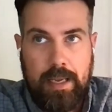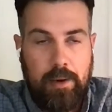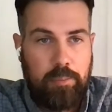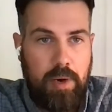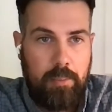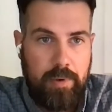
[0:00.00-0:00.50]

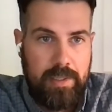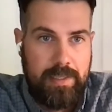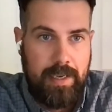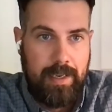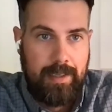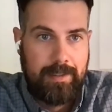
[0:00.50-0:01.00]
property
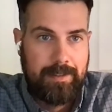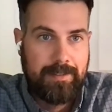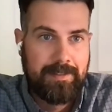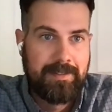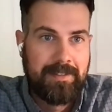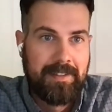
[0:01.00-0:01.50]
tech and
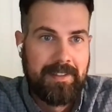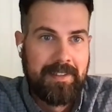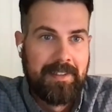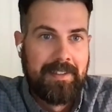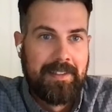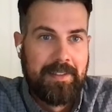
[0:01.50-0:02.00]

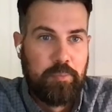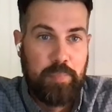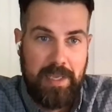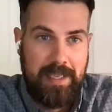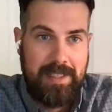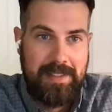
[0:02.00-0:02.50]

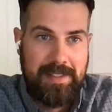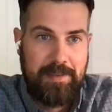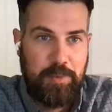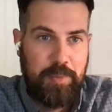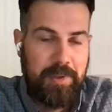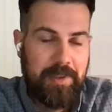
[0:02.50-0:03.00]
bees. We're
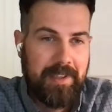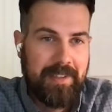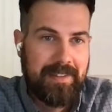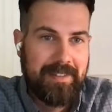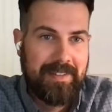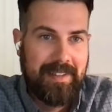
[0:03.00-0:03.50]
building
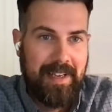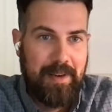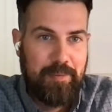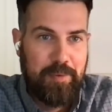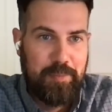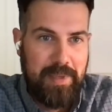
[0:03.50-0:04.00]
an app
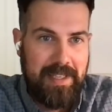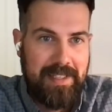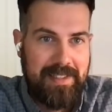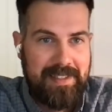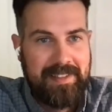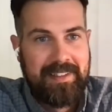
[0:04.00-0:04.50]
for bees.